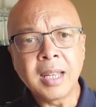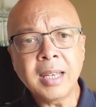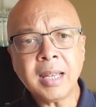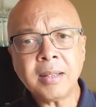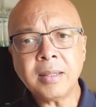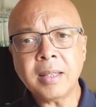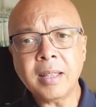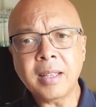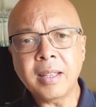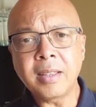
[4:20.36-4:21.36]
Now,
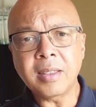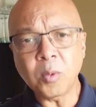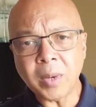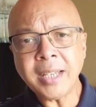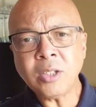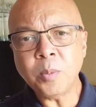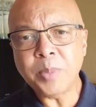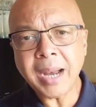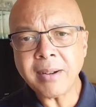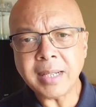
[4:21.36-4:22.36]
The Way to
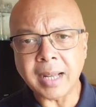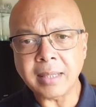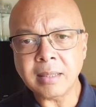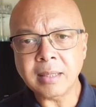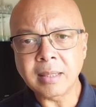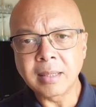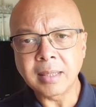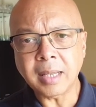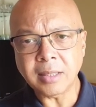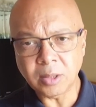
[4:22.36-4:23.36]
Paradise,
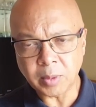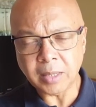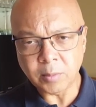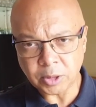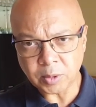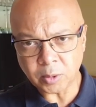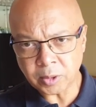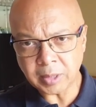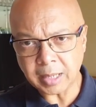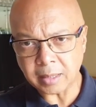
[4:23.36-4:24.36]
nineteen twenty, which is
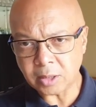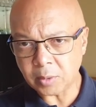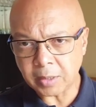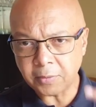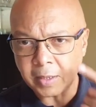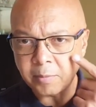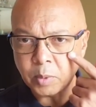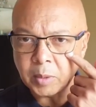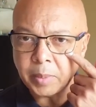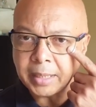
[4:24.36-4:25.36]
also a nineteen
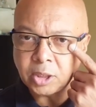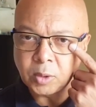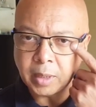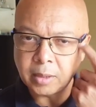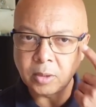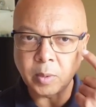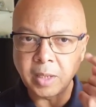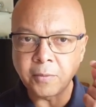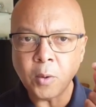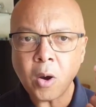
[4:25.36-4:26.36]
twenty-five book, page two hundred
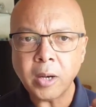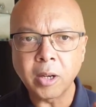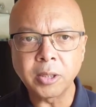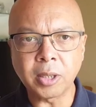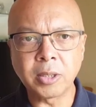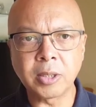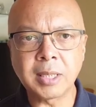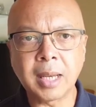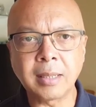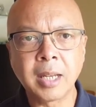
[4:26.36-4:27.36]
twenty-four, goes on to
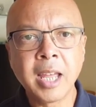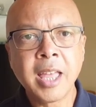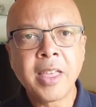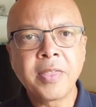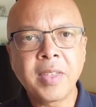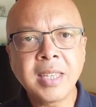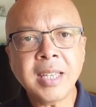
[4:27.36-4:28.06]
state, "The